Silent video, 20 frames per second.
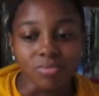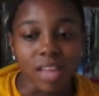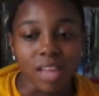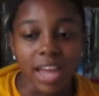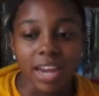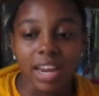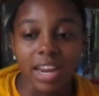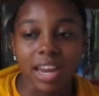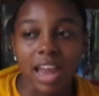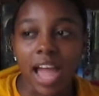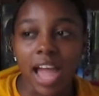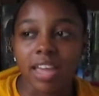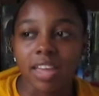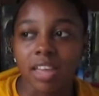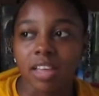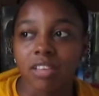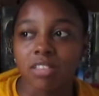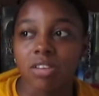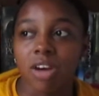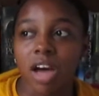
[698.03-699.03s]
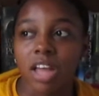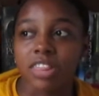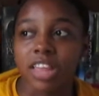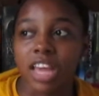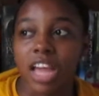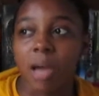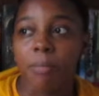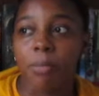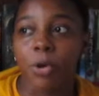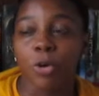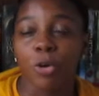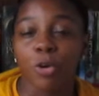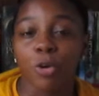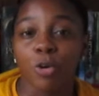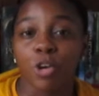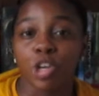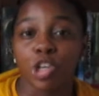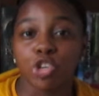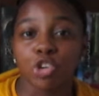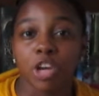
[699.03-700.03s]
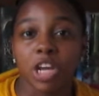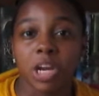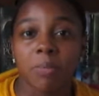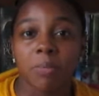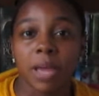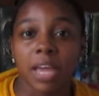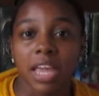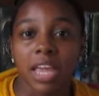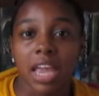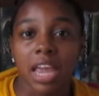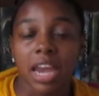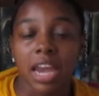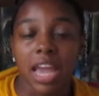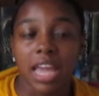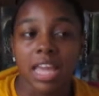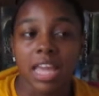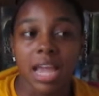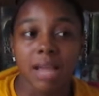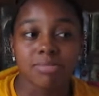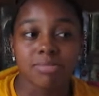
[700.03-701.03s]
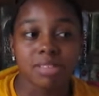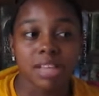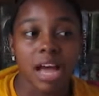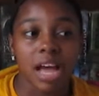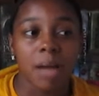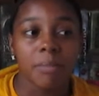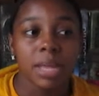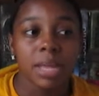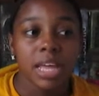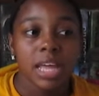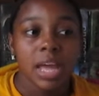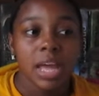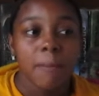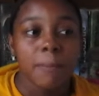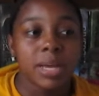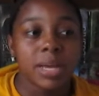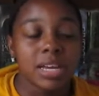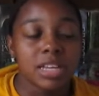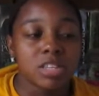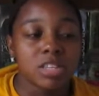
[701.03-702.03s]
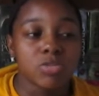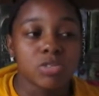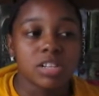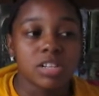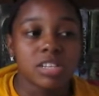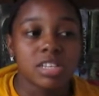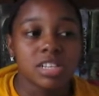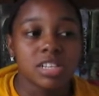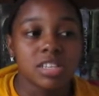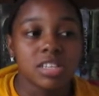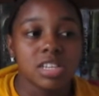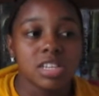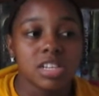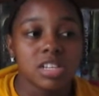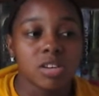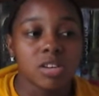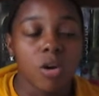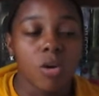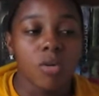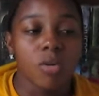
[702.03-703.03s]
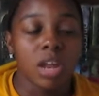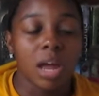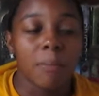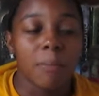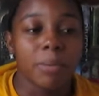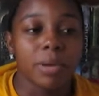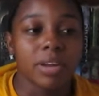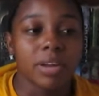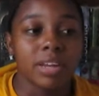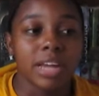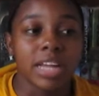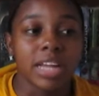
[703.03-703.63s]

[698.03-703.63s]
I didn't like it. So I think I'm going to go and trade it back in at GameStop because 2016 is a whole lot better.